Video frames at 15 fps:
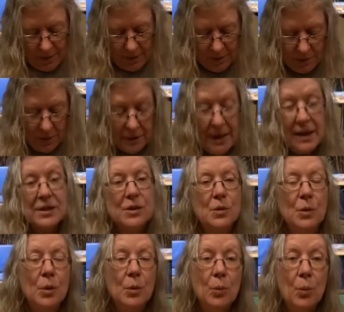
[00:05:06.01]
So that's
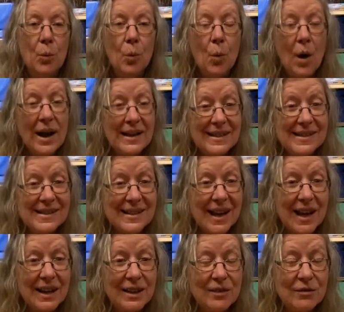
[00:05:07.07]
one
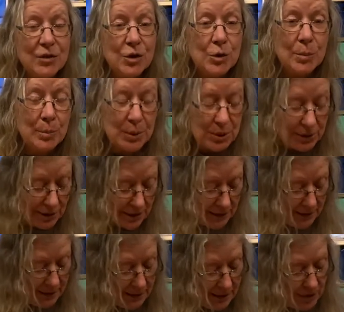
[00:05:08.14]
side of your bird.